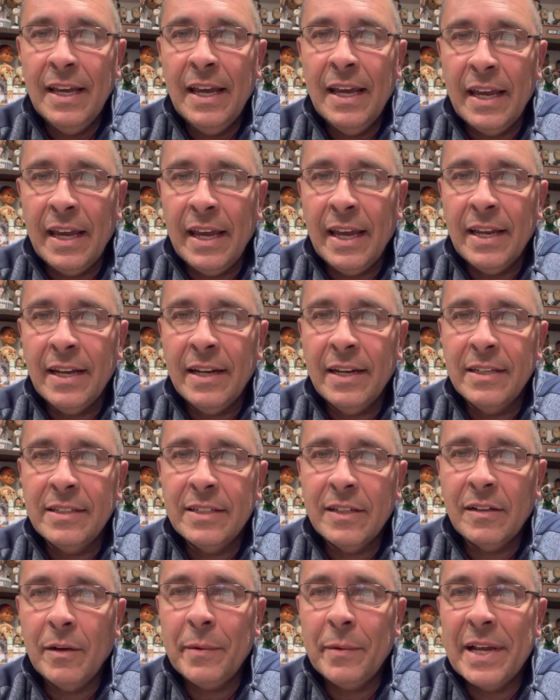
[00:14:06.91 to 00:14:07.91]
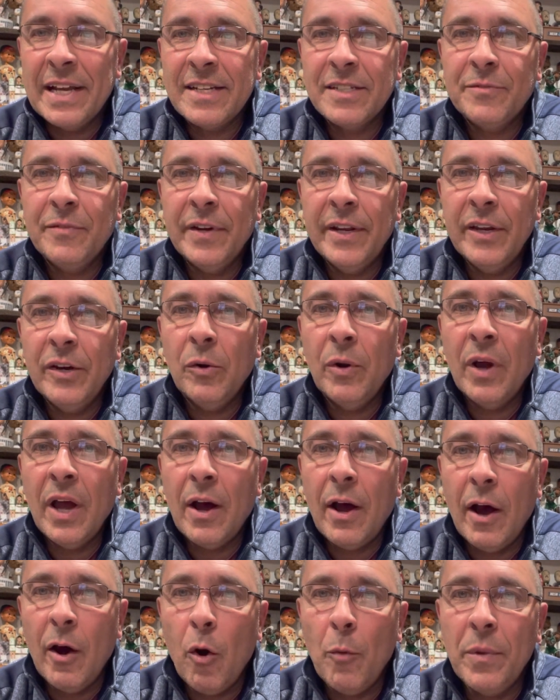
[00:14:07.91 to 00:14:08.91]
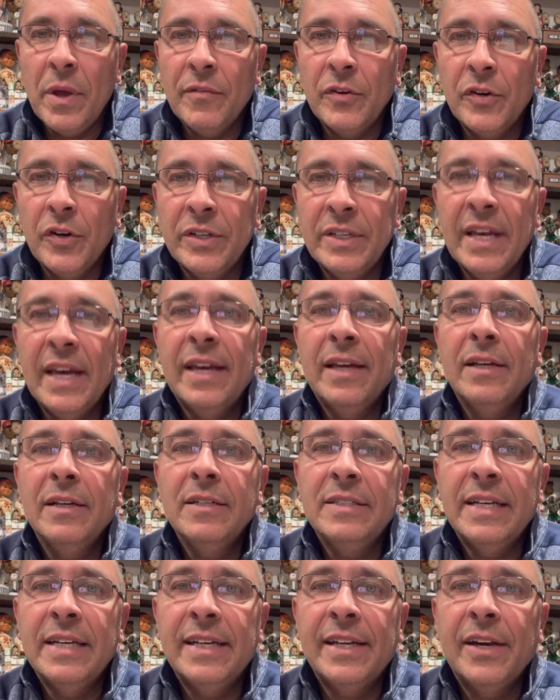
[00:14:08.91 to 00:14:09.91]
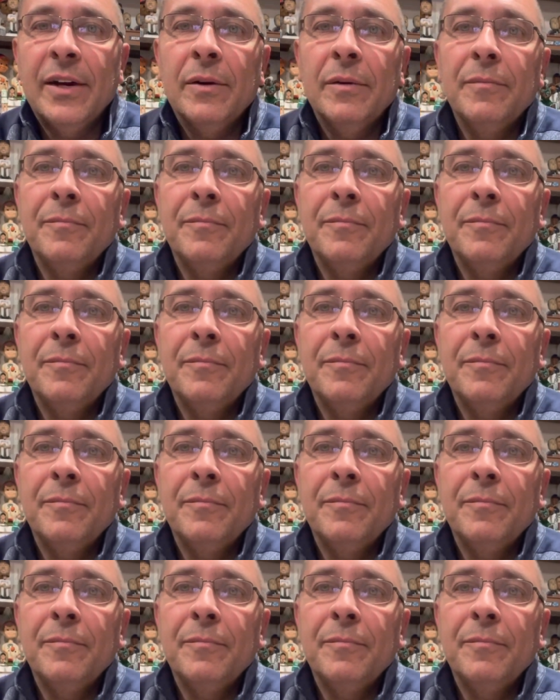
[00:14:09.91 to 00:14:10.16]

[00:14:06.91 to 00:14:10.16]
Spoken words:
And until our next video, I hope you have a good day. Take care.